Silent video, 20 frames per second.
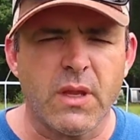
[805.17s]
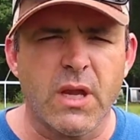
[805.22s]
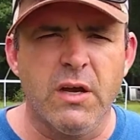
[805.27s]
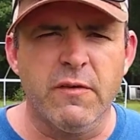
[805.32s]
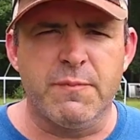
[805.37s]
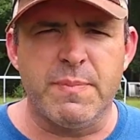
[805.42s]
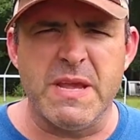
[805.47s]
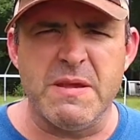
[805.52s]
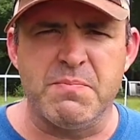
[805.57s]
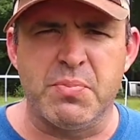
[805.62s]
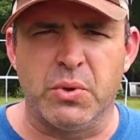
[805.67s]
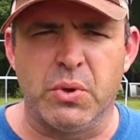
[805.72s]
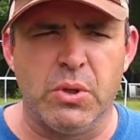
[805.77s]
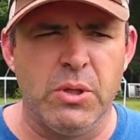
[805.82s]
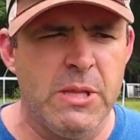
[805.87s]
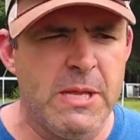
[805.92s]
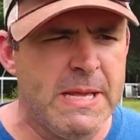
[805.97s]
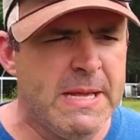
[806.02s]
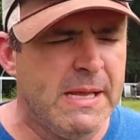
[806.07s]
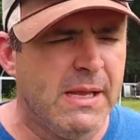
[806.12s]
of
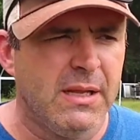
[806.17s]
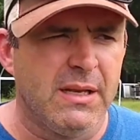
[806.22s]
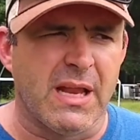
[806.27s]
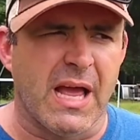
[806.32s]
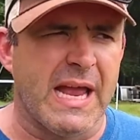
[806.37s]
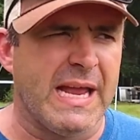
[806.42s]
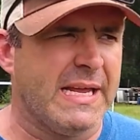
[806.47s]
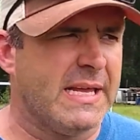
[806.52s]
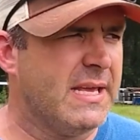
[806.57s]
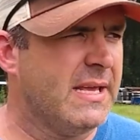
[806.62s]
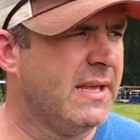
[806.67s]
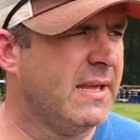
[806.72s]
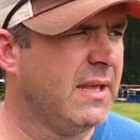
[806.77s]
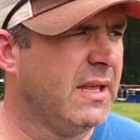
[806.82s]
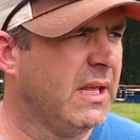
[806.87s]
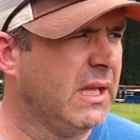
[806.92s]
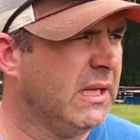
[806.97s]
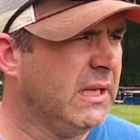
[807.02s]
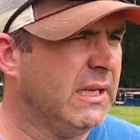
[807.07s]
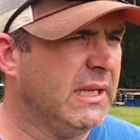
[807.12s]
people like
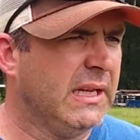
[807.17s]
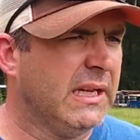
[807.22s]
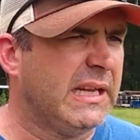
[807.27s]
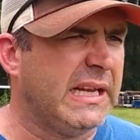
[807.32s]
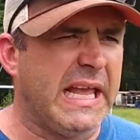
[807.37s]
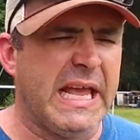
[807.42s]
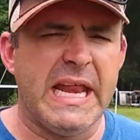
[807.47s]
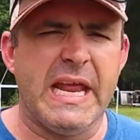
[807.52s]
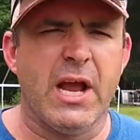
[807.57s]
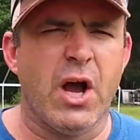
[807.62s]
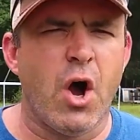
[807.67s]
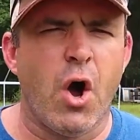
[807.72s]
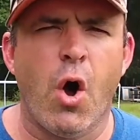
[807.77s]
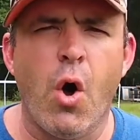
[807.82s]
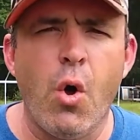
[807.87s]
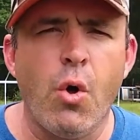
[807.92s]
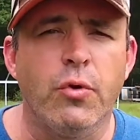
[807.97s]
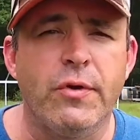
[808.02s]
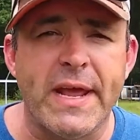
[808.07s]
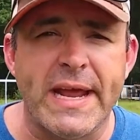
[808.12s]
getting a
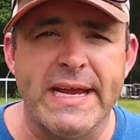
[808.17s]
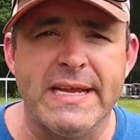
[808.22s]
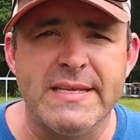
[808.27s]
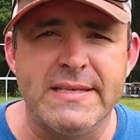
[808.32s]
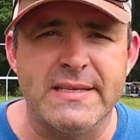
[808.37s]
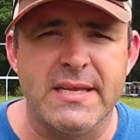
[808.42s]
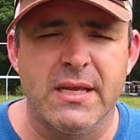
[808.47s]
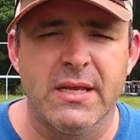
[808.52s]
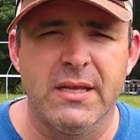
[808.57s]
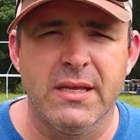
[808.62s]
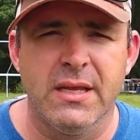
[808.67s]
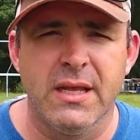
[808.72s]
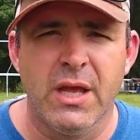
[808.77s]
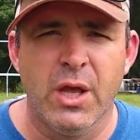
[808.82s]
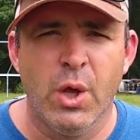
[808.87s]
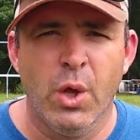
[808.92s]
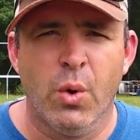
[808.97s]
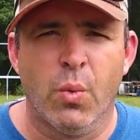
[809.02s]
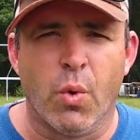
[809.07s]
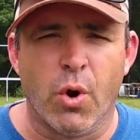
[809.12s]
whole day's
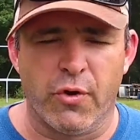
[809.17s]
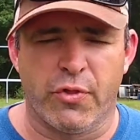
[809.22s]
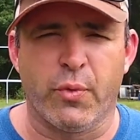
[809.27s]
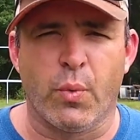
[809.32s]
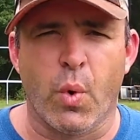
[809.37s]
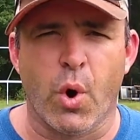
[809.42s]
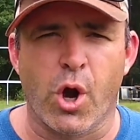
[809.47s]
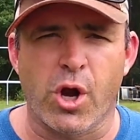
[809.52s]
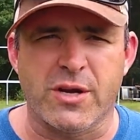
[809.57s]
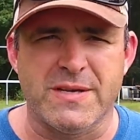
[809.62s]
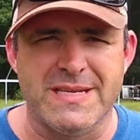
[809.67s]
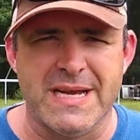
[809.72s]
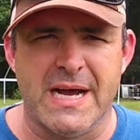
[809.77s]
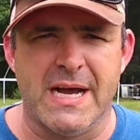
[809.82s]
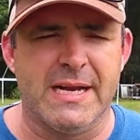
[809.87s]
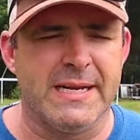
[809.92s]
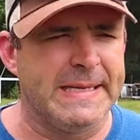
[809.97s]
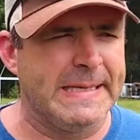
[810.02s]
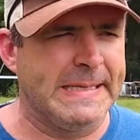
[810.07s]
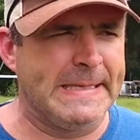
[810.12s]
worth of work
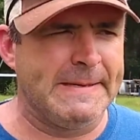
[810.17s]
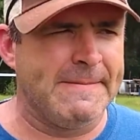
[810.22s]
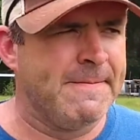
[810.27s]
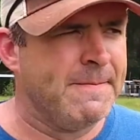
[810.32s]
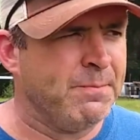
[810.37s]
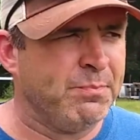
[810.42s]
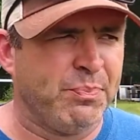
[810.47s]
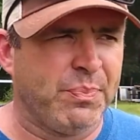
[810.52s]
done in